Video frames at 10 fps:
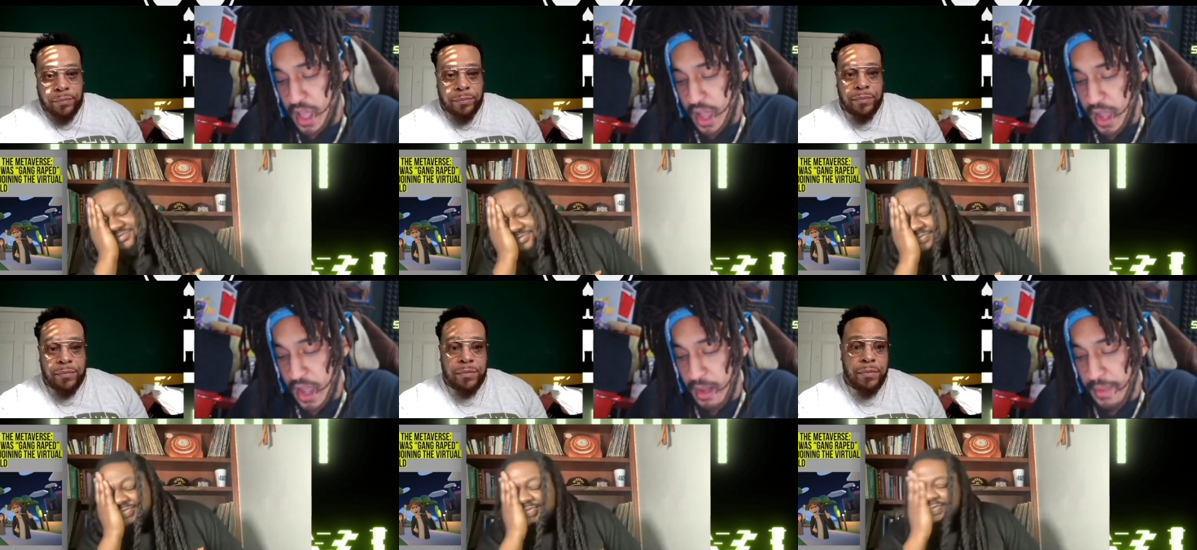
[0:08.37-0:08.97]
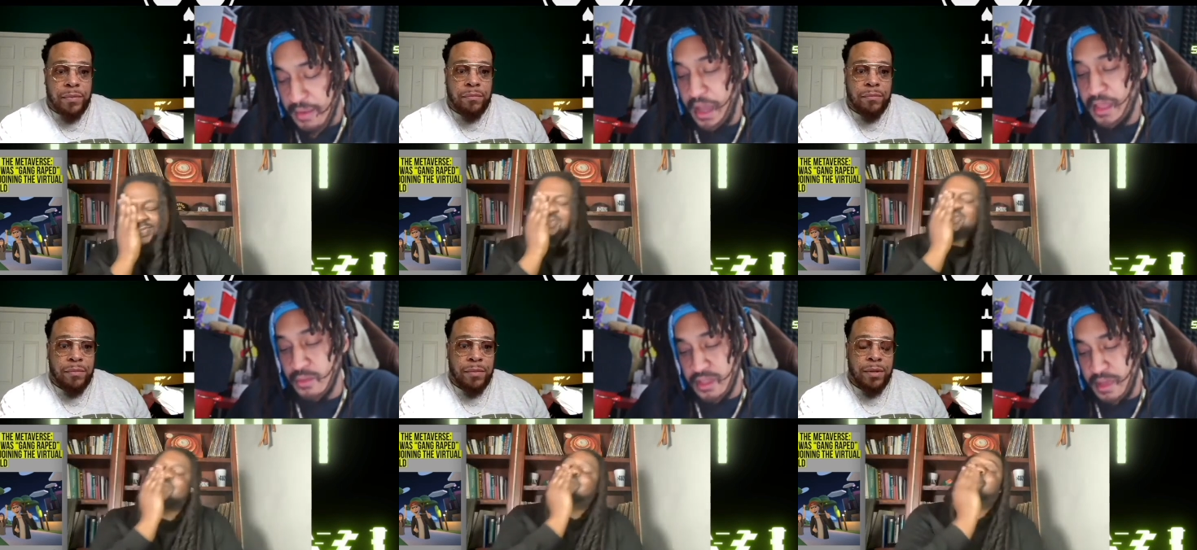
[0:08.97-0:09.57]
Speaker 1: Um, and by the
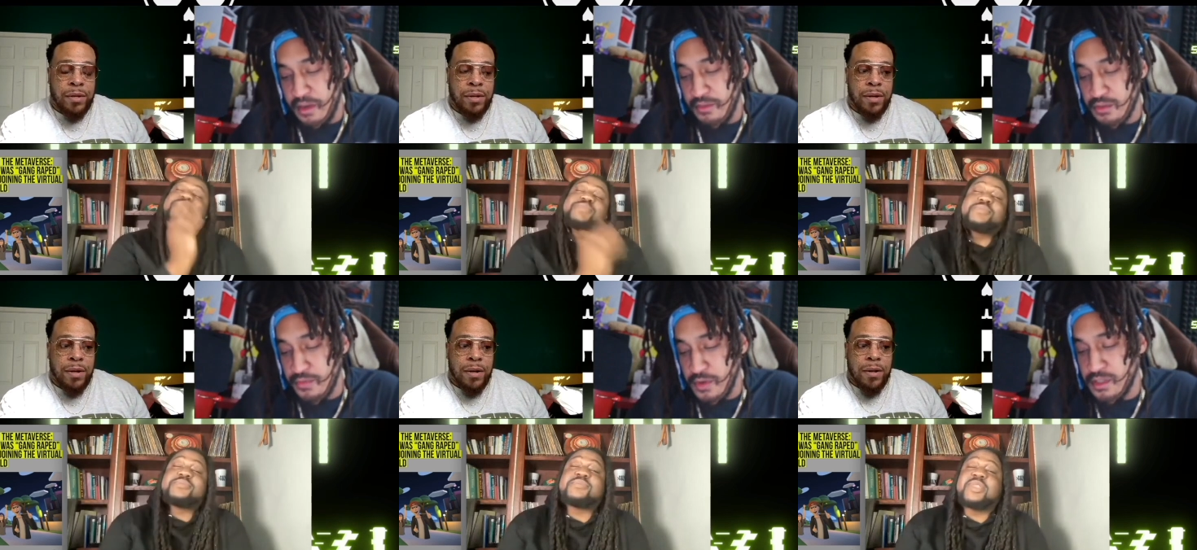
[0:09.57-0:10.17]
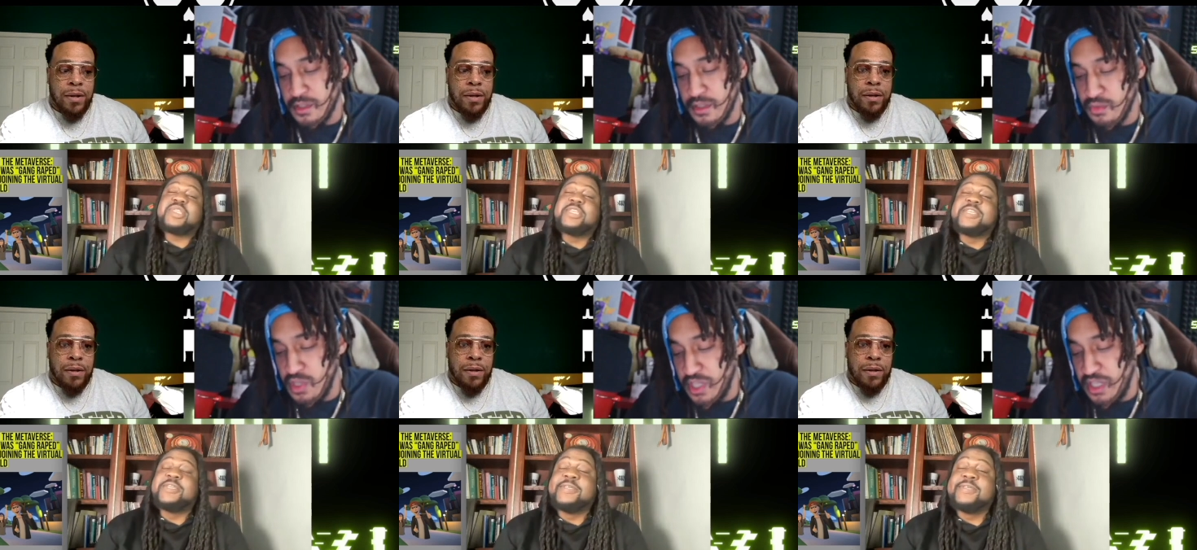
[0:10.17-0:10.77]
way, the metaverse refers to the
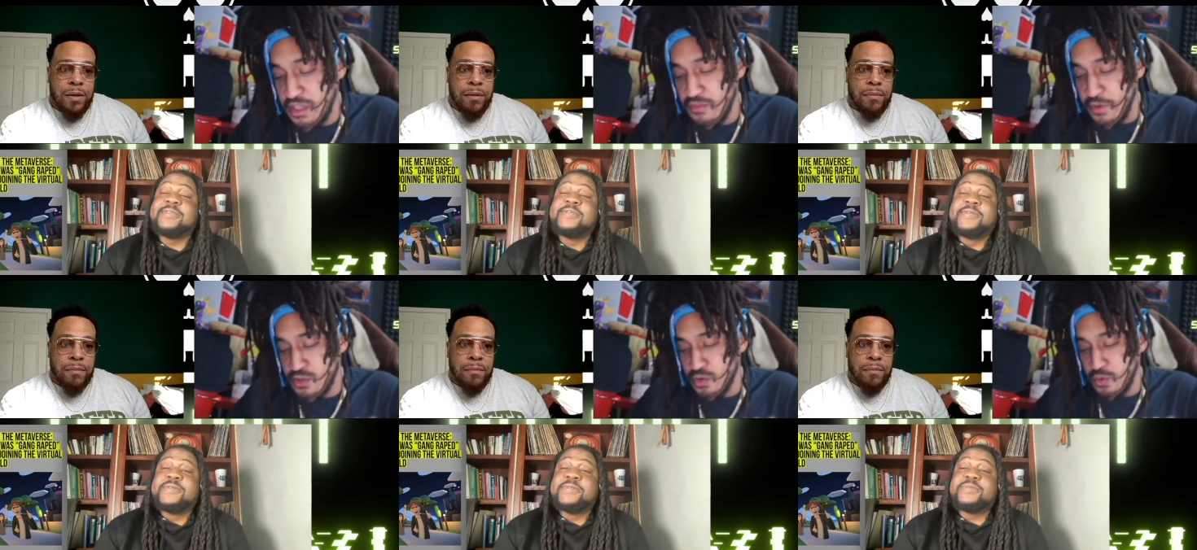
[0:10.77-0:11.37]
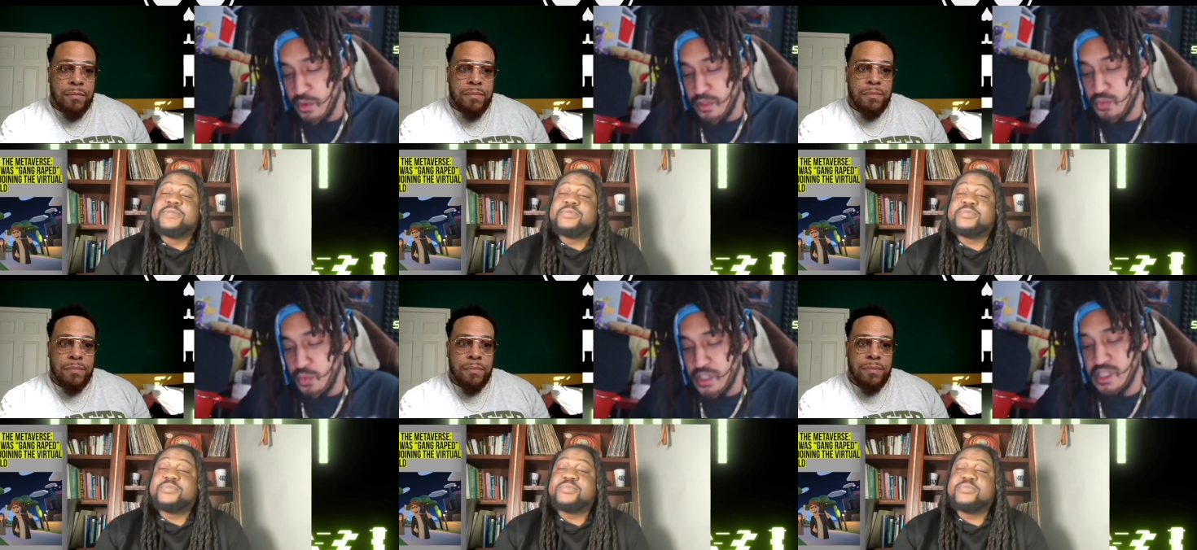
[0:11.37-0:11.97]
3D virtual worlds
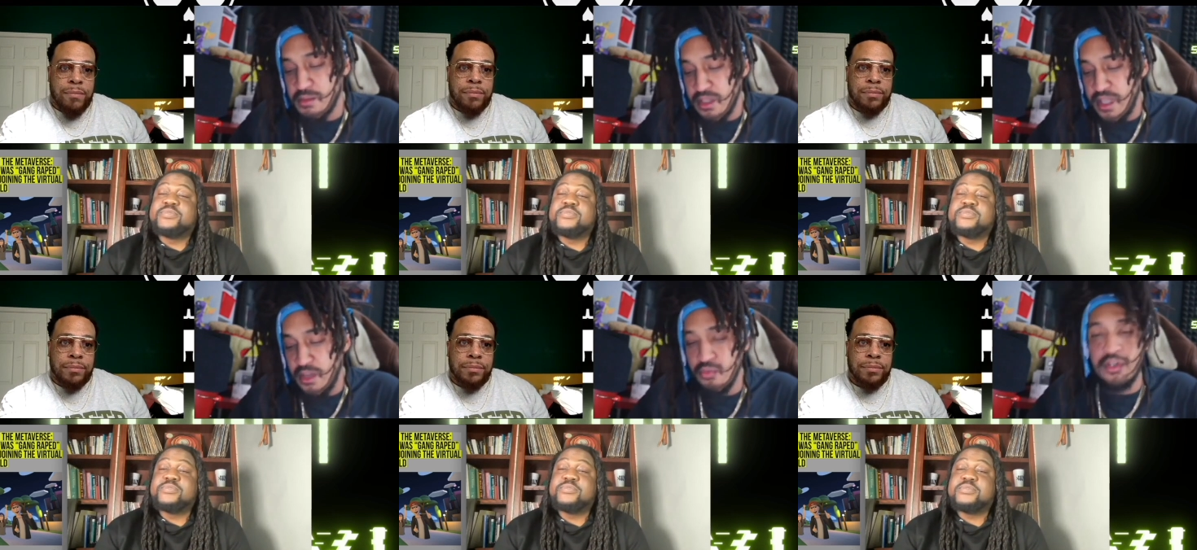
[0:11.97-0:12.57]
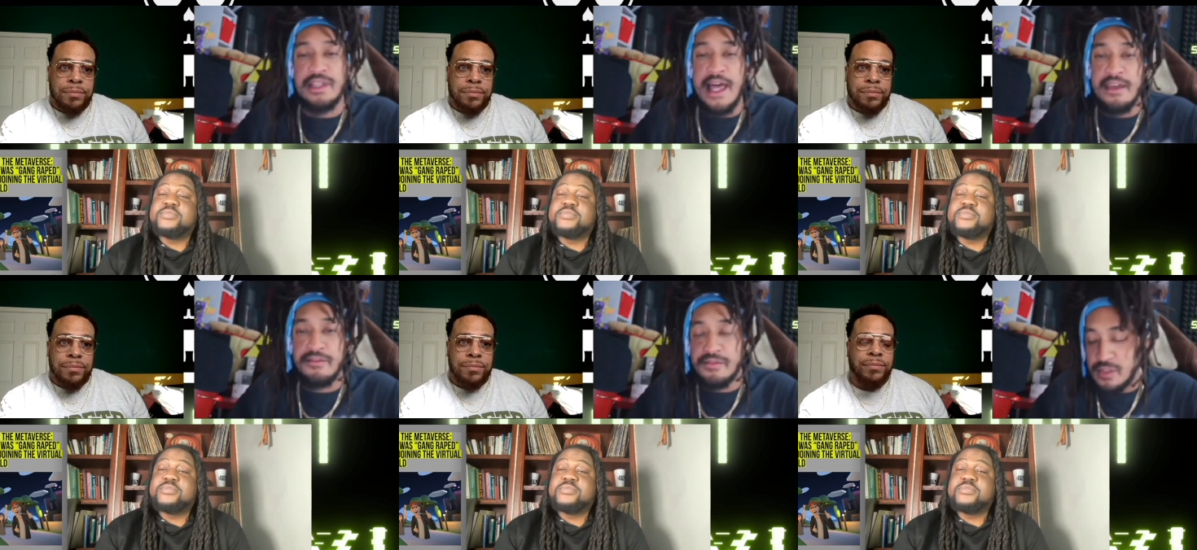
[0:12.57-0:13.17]
which simulate real
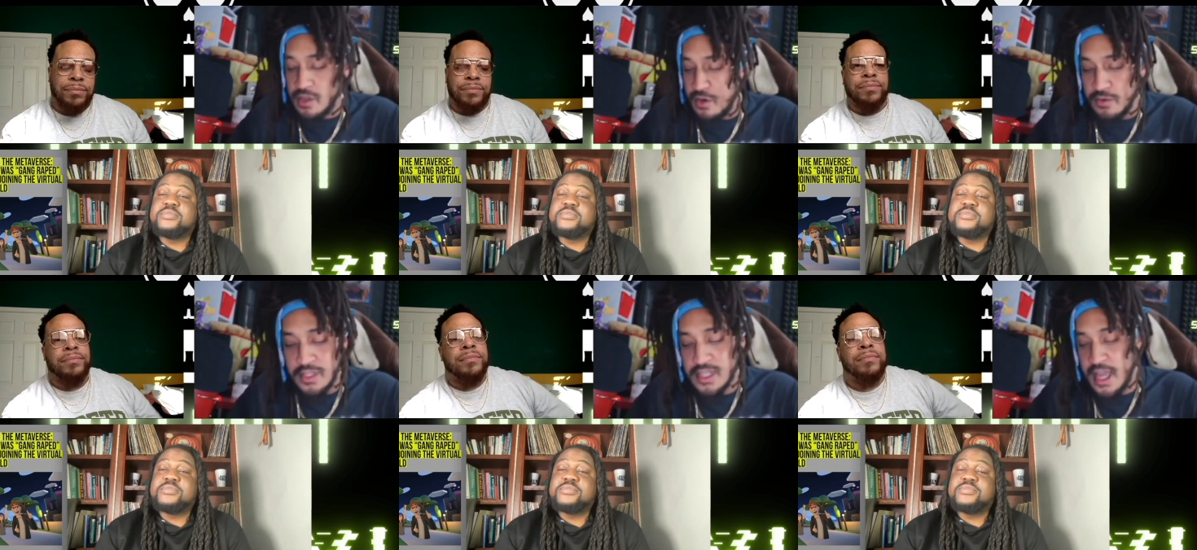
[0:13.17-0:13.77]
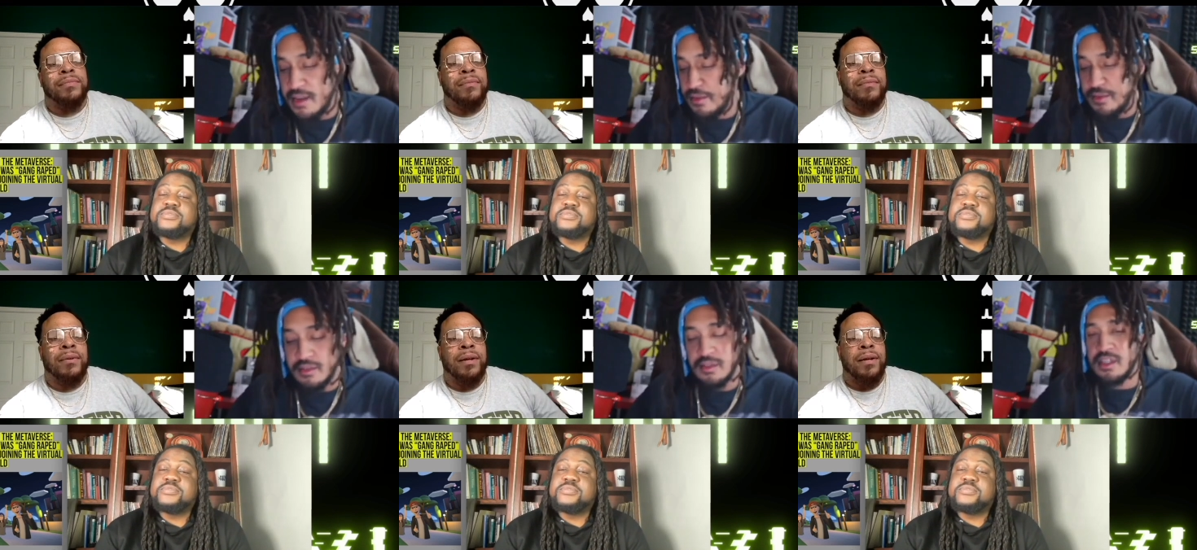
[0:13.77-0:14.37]
life. So it's kind of a,
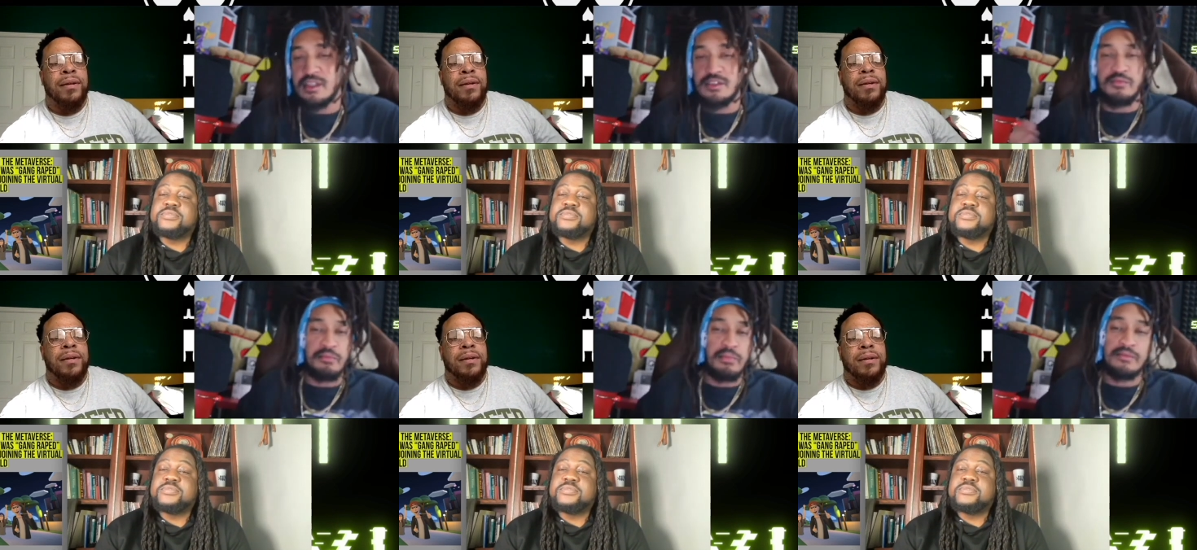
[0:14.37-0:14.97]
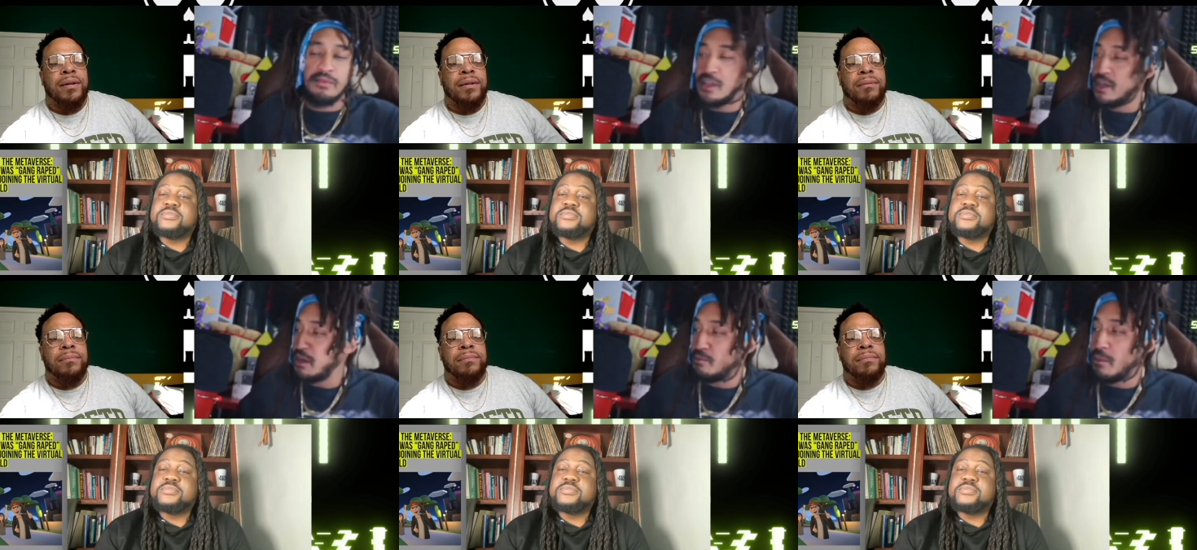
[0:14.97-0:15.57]
the, the, things you've been bu-
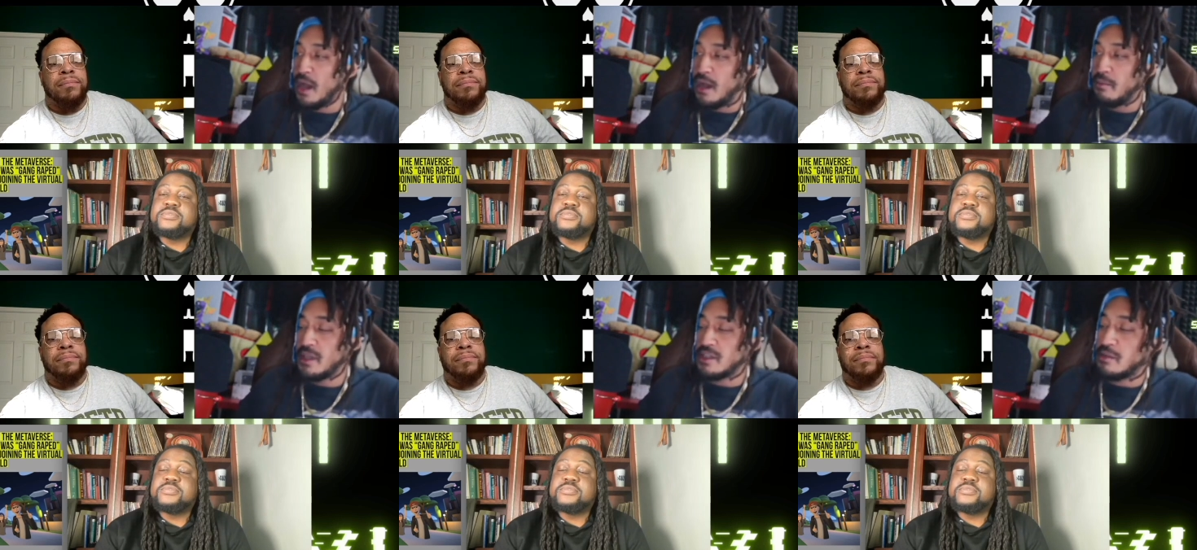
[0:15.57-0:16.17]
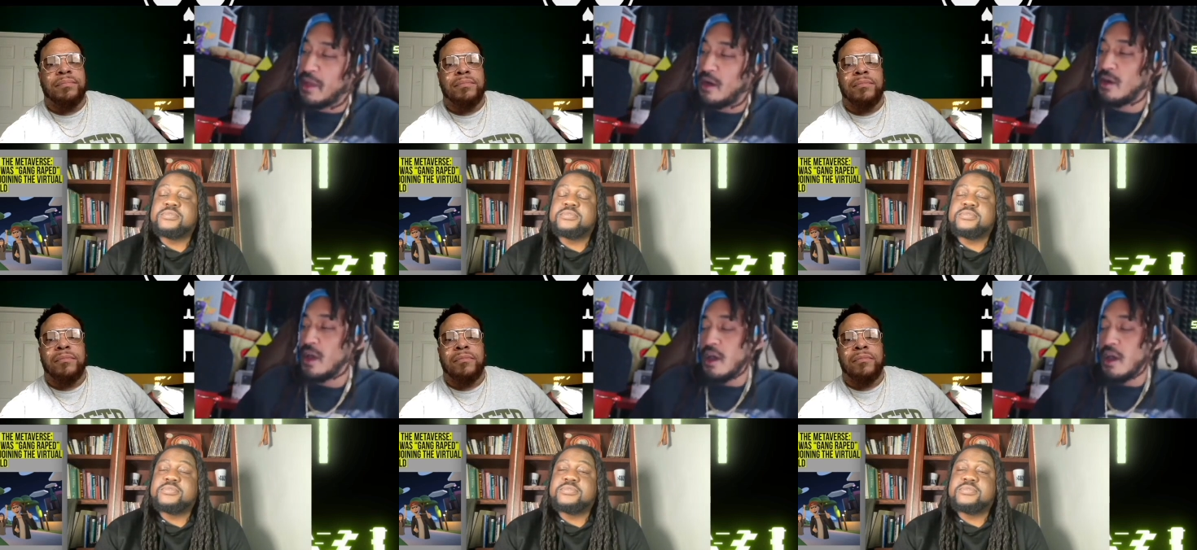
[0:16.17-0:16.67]
hearing uh, buzz about.